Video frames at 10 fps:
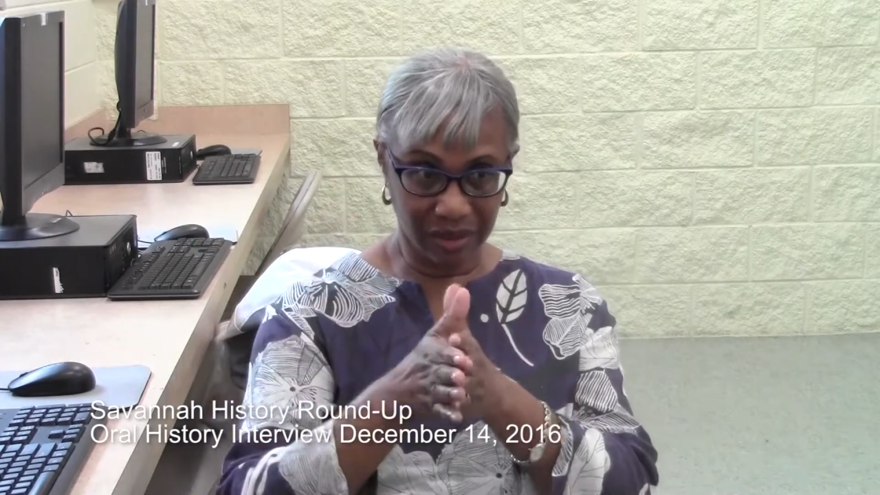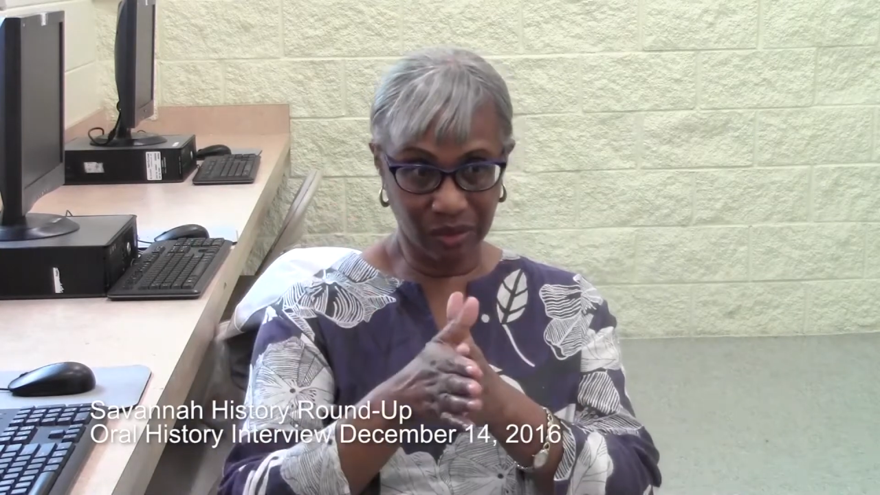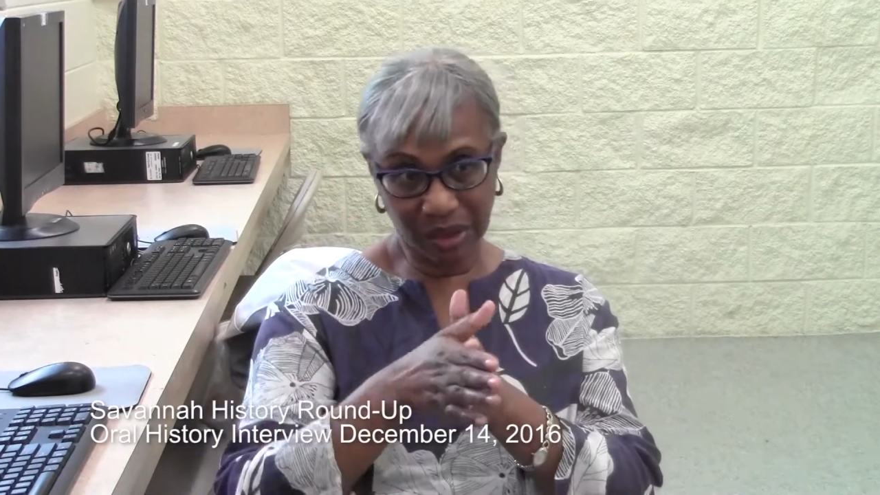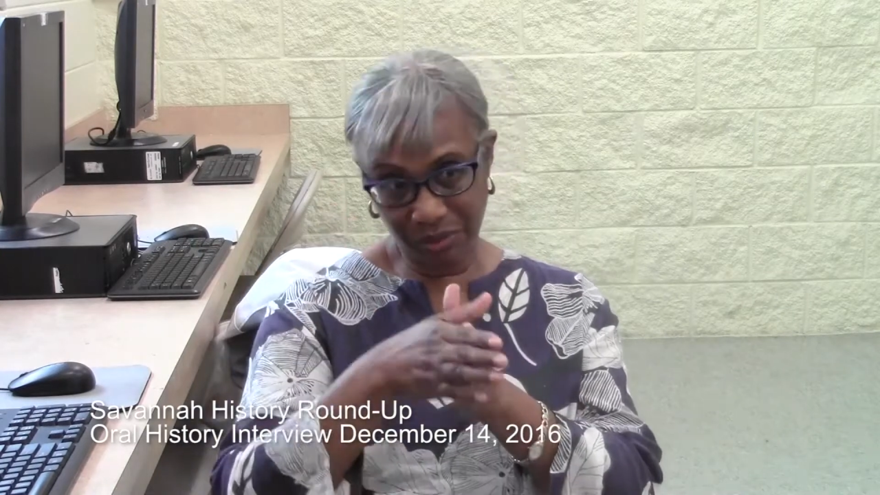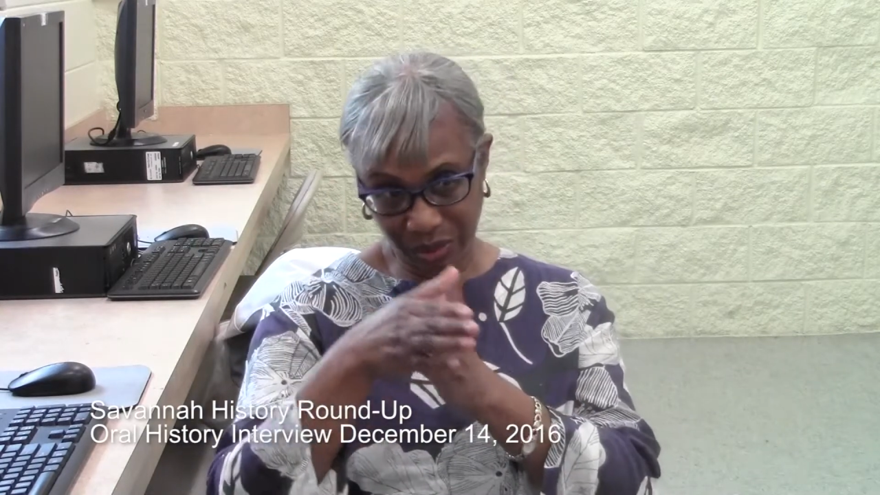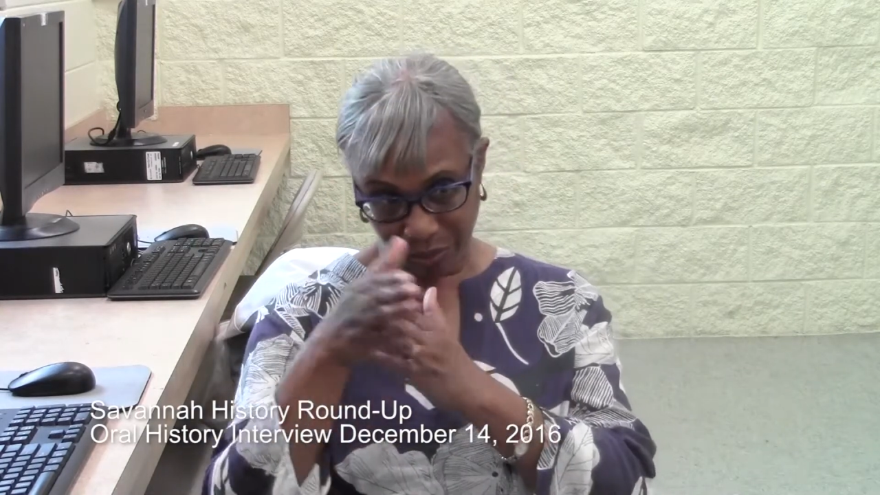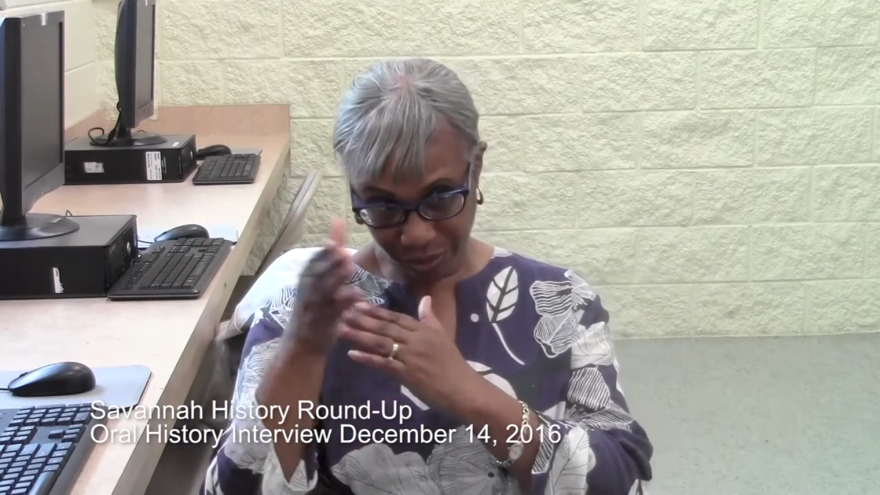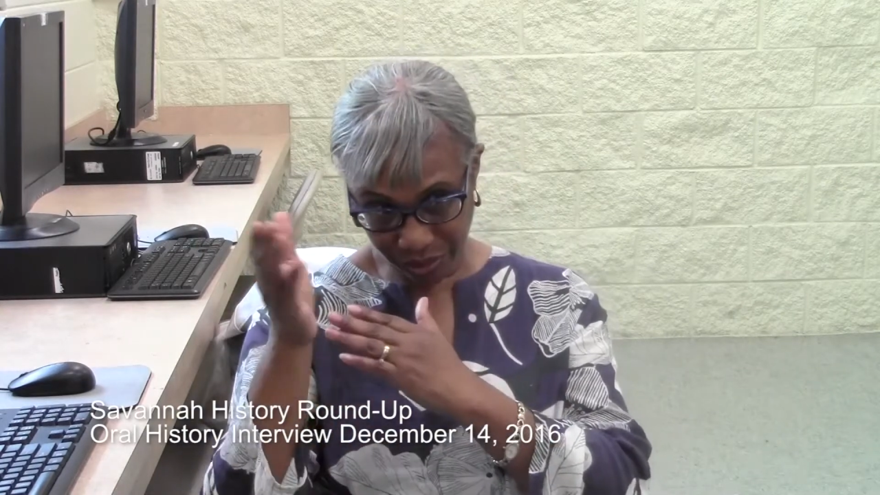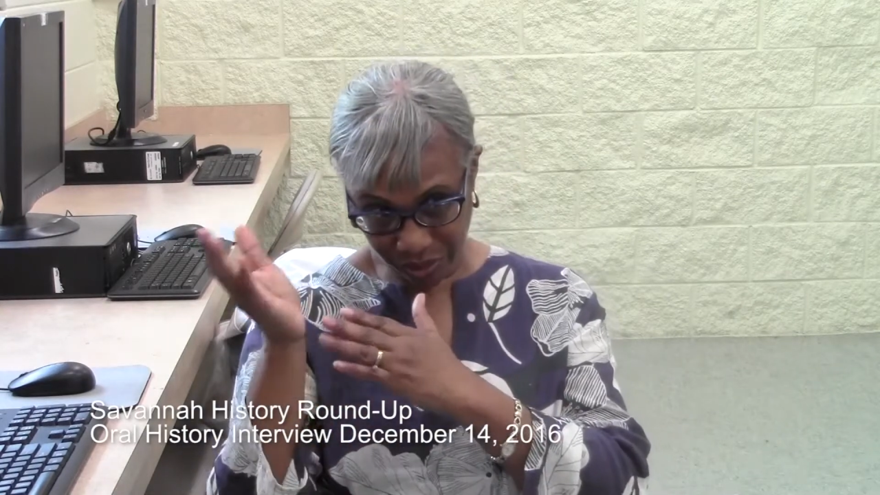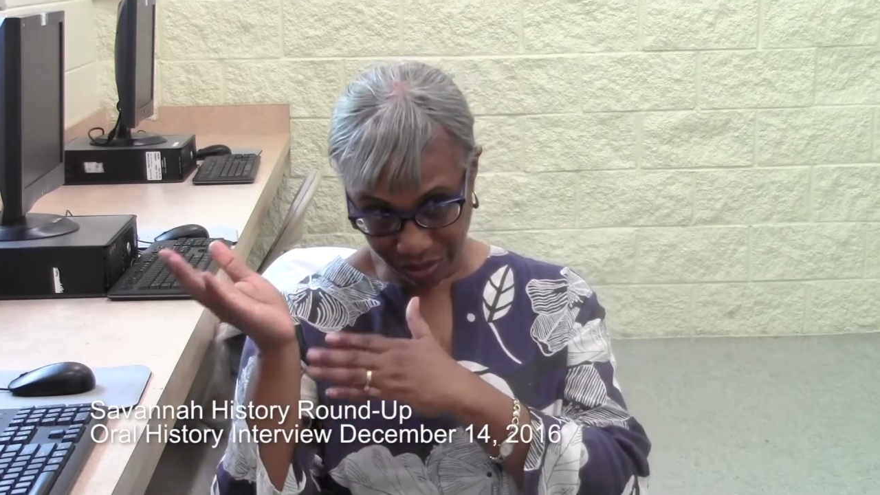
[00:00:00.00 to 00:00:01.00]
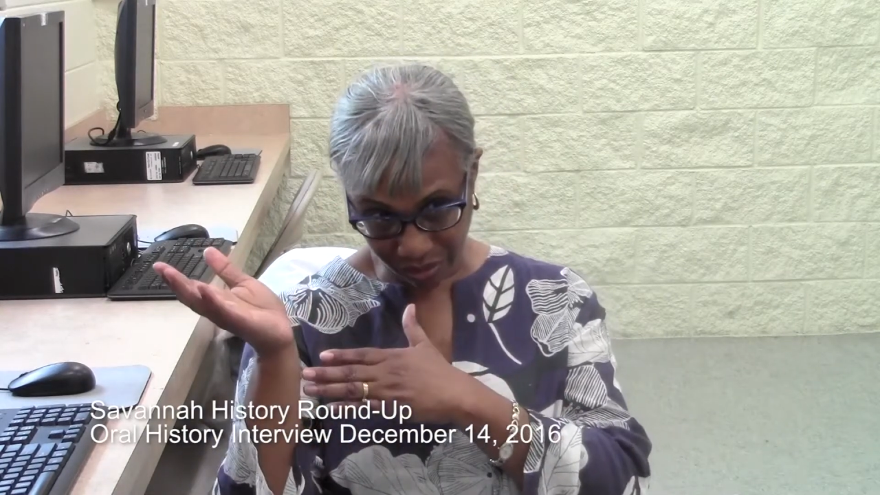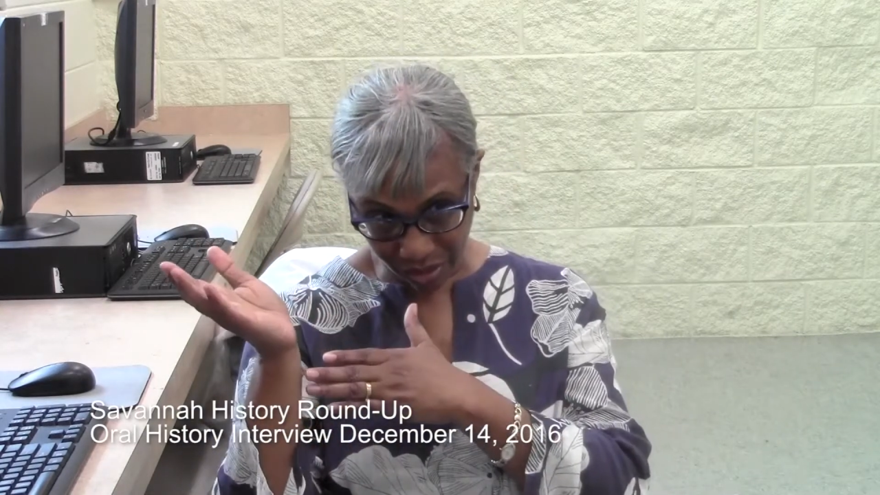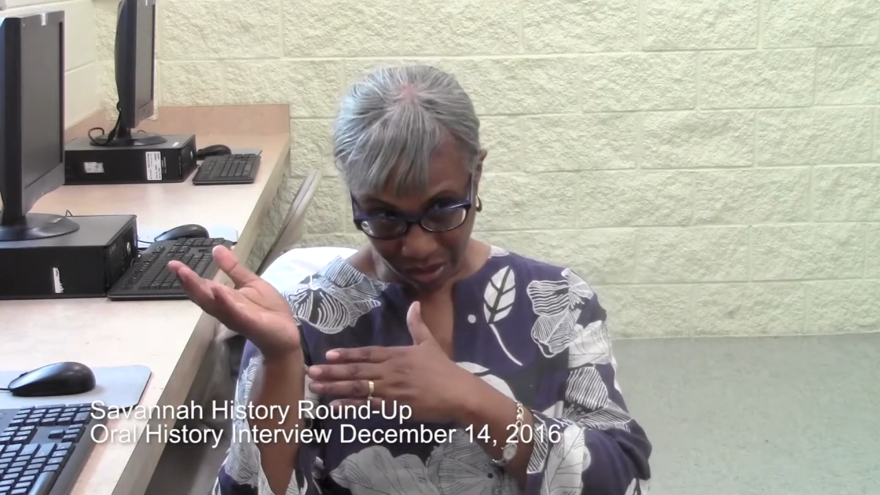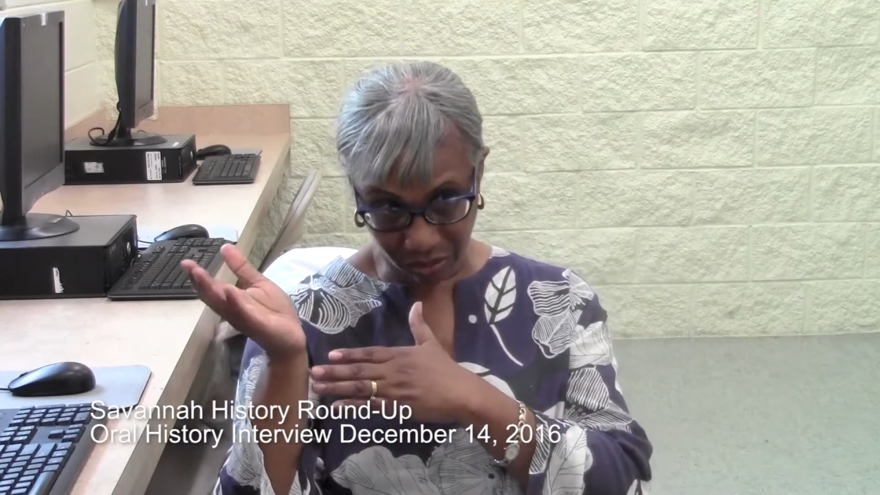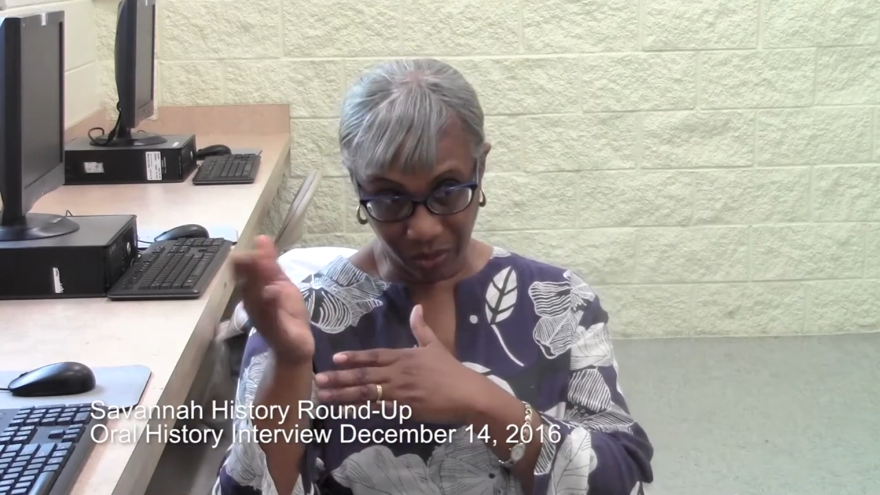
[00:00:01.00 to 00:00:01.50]
so that was a pretty
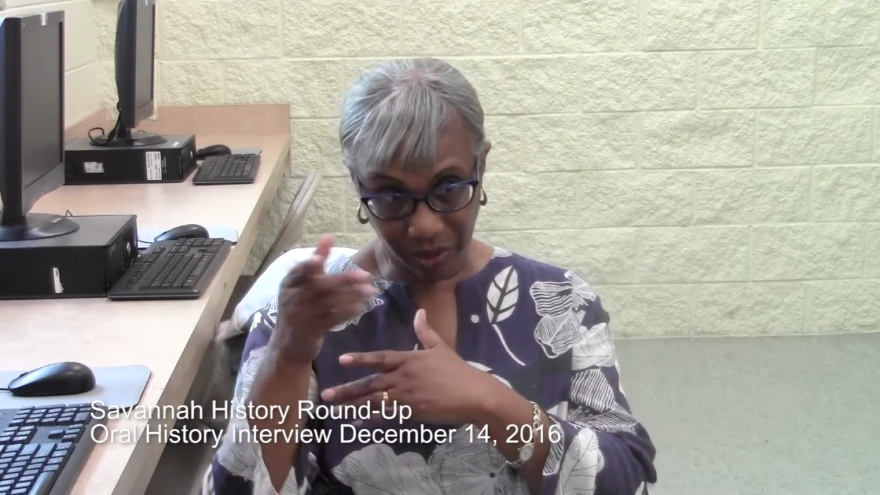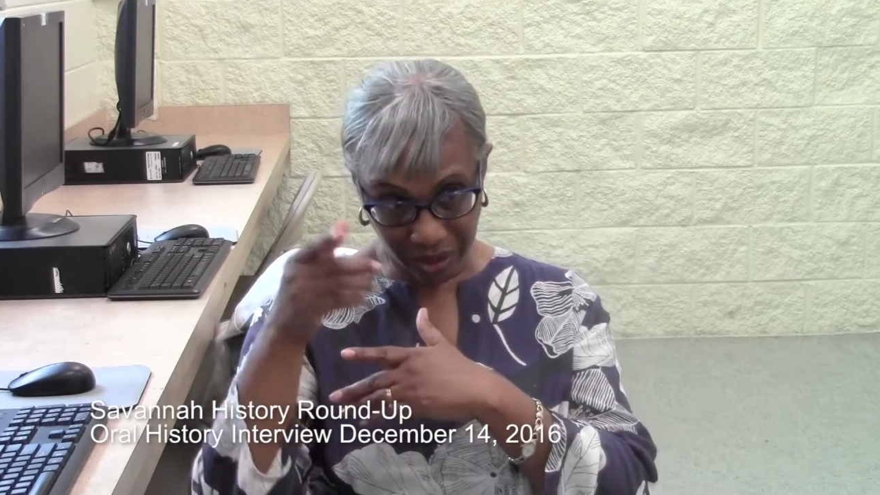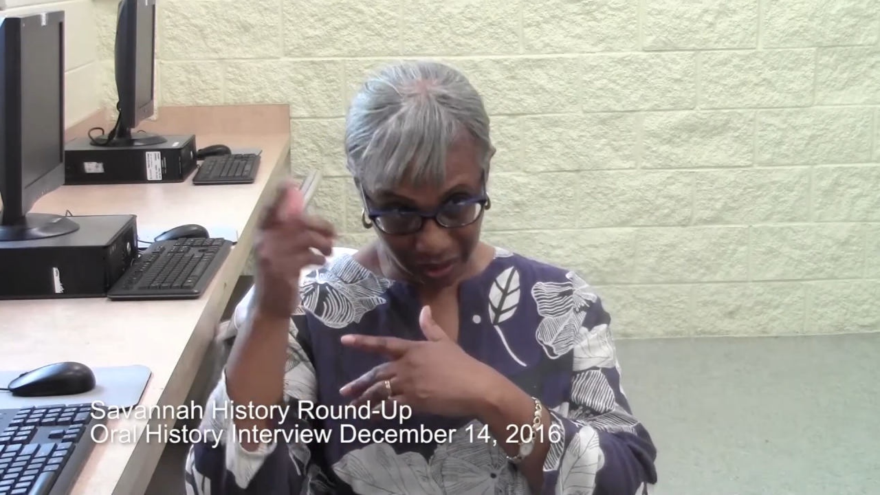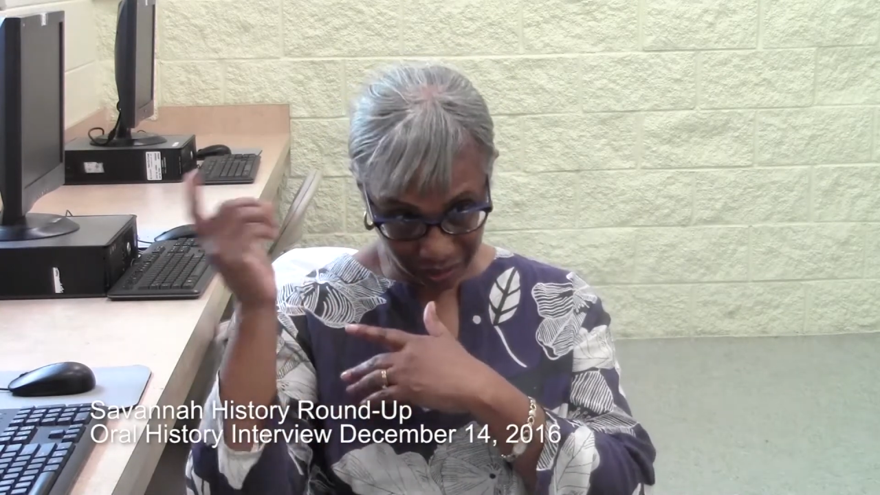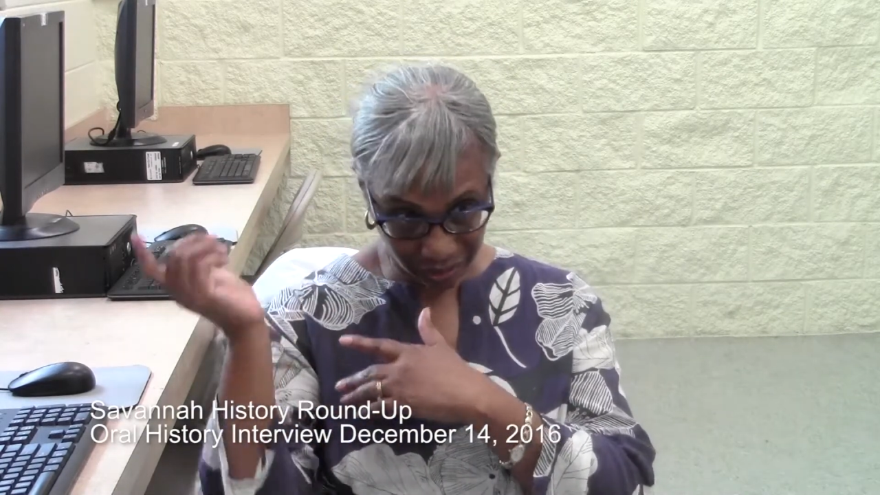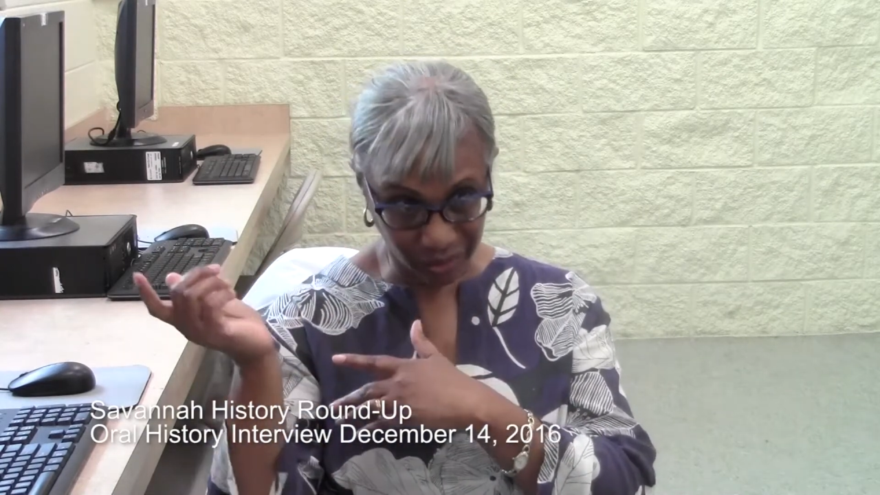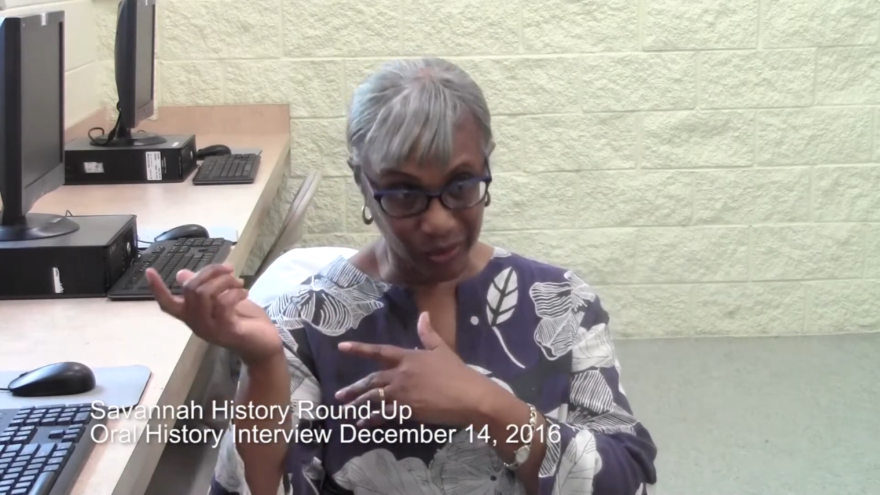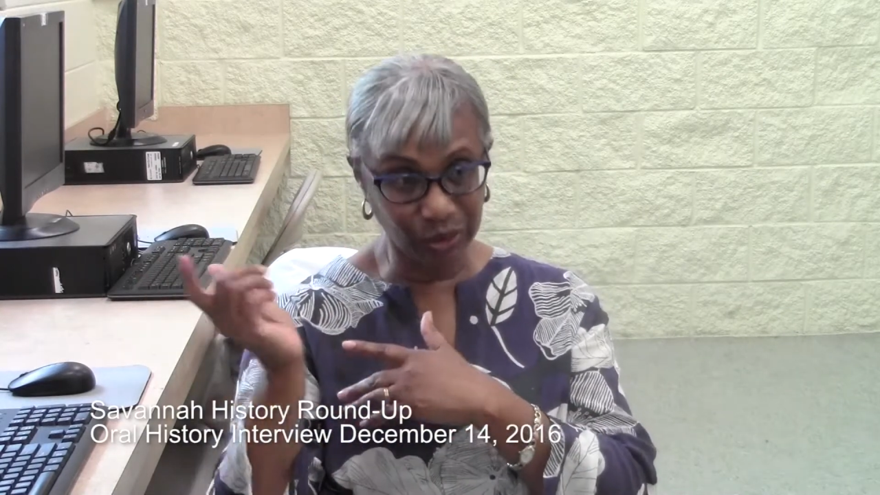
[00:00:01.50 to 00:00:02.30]
long way, you know,